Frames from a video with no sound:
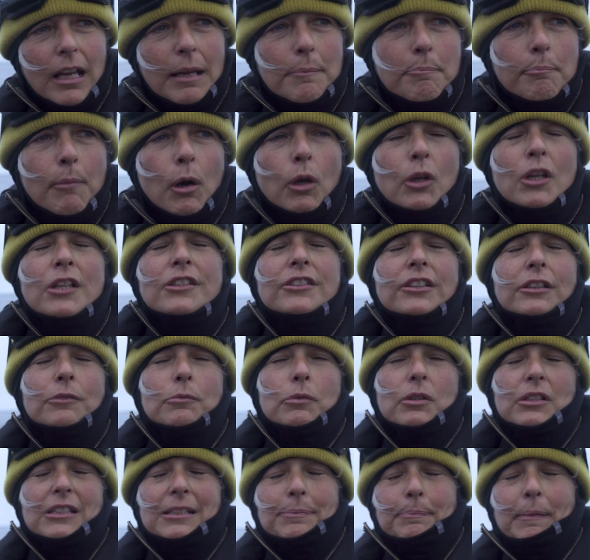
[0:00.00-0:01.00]
monitor
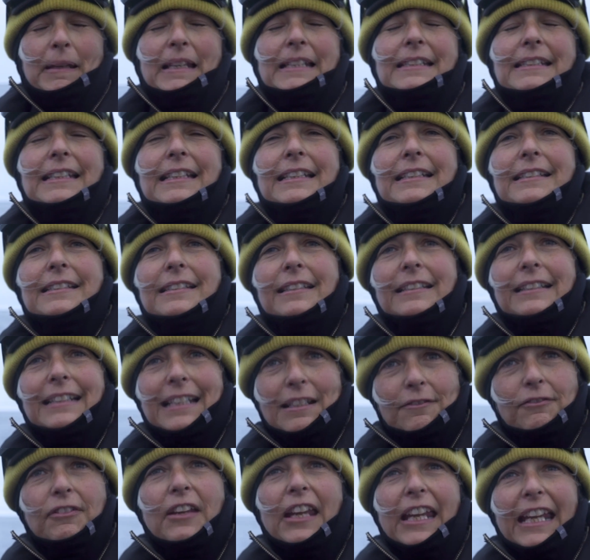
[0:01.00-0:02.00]
what species
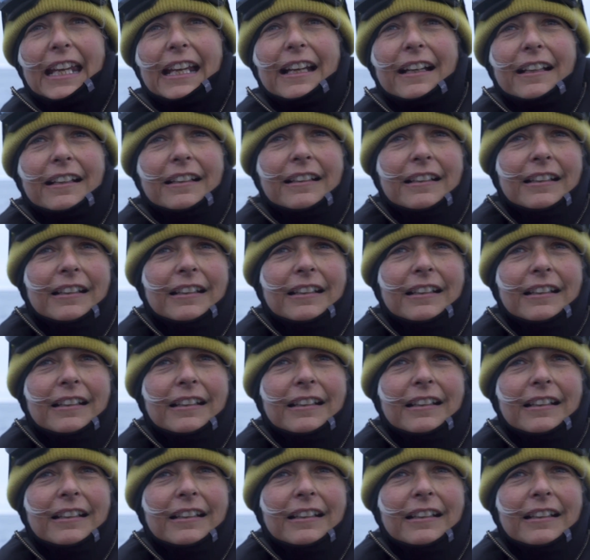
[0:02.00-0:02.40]
live here.